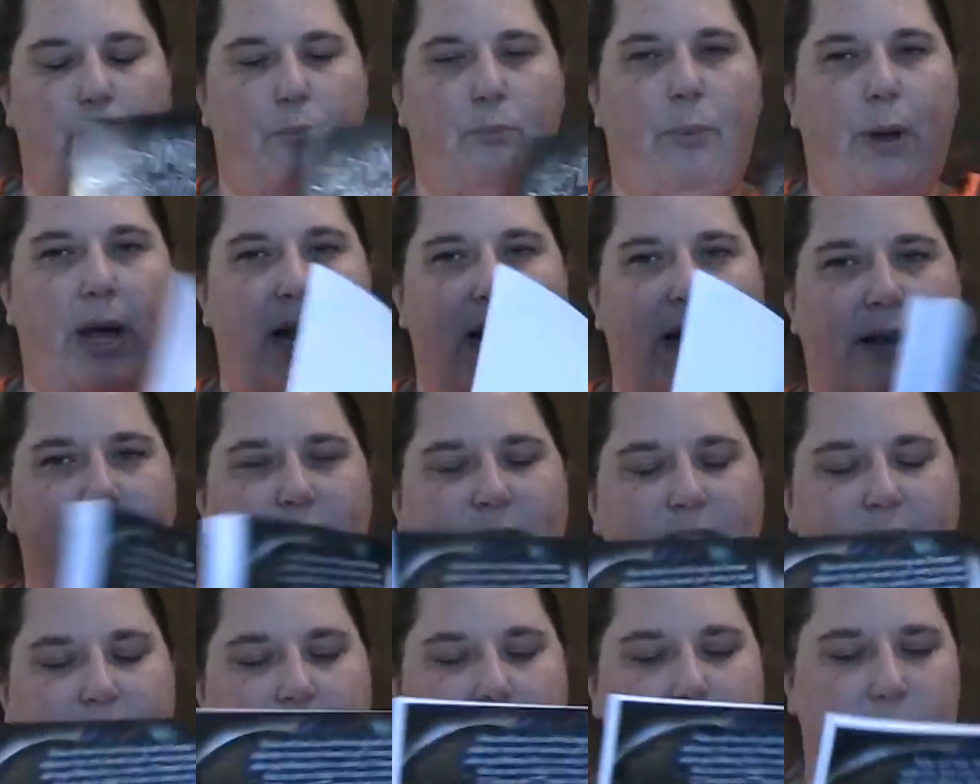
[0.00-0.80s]
but I've
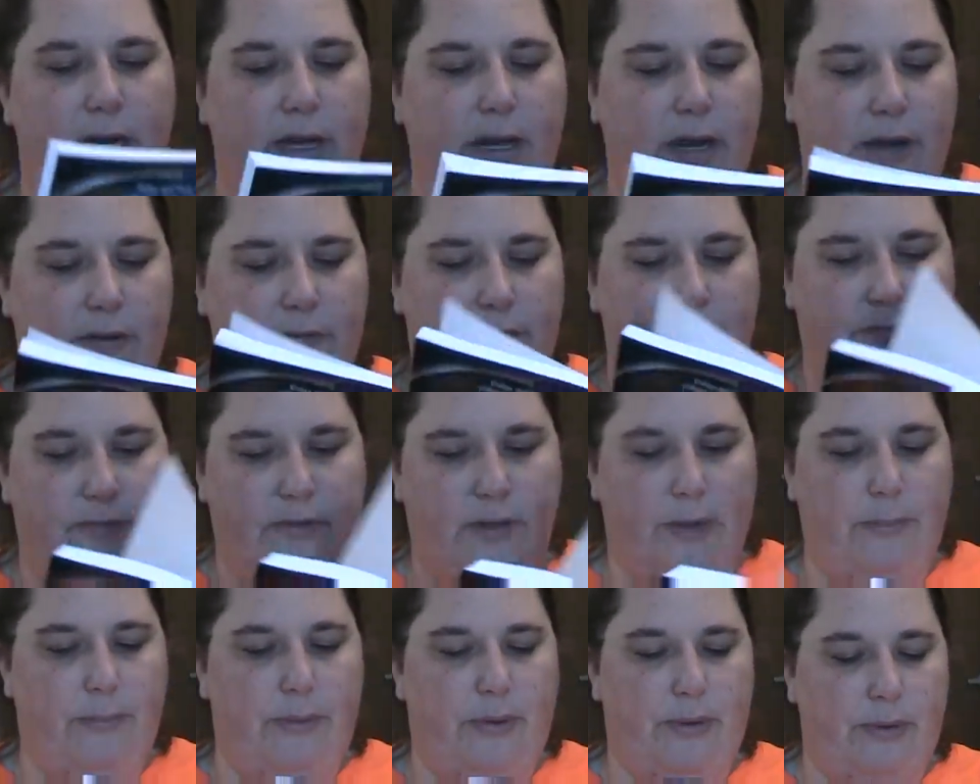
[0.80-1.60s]
seen enough
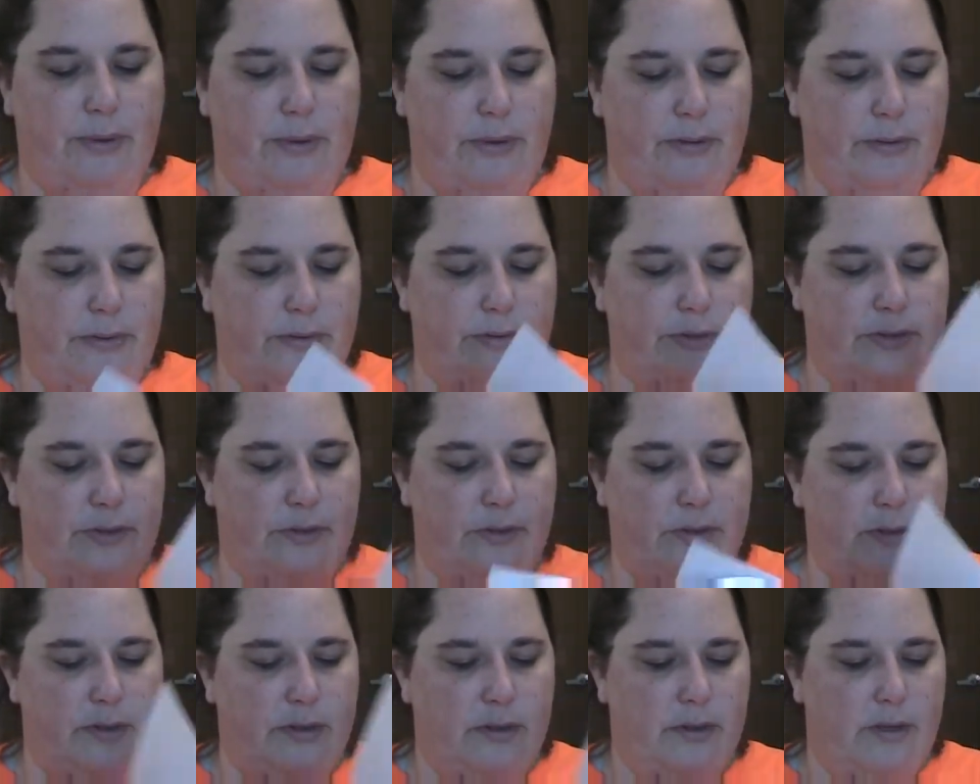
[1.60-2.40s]
flip throughs
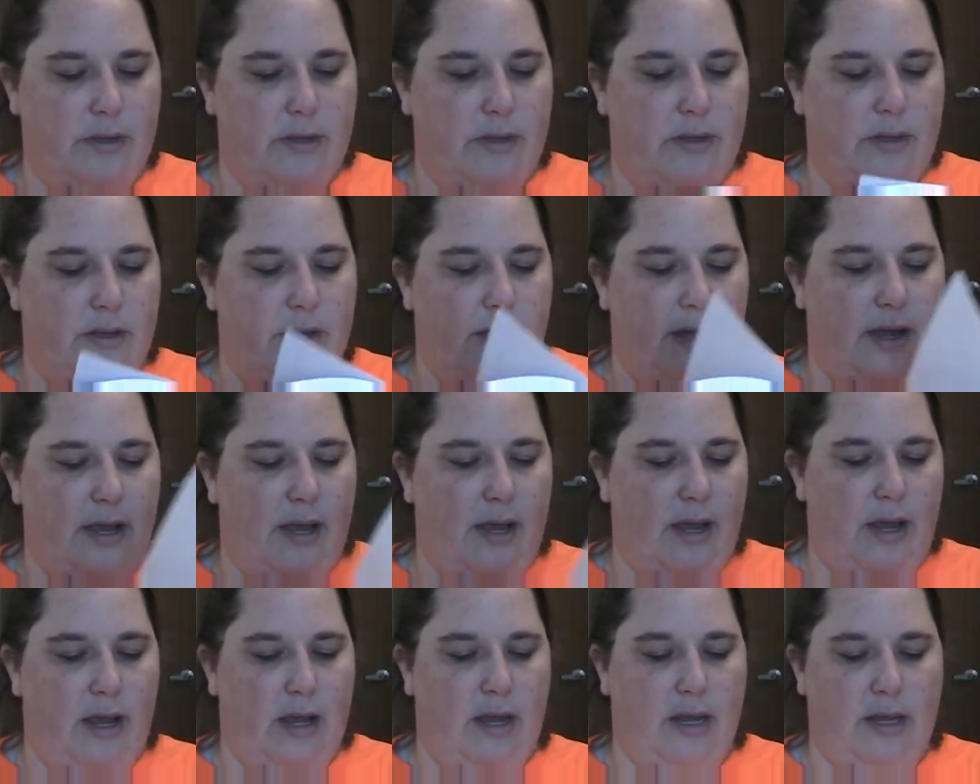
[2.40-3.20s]

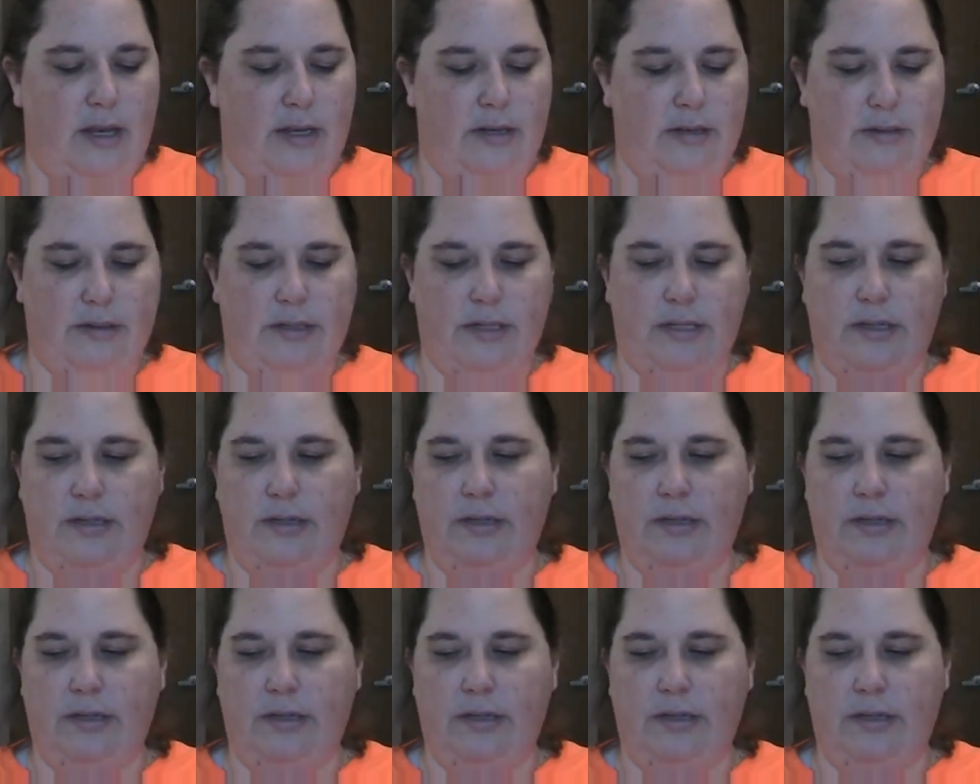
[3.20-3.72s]
and,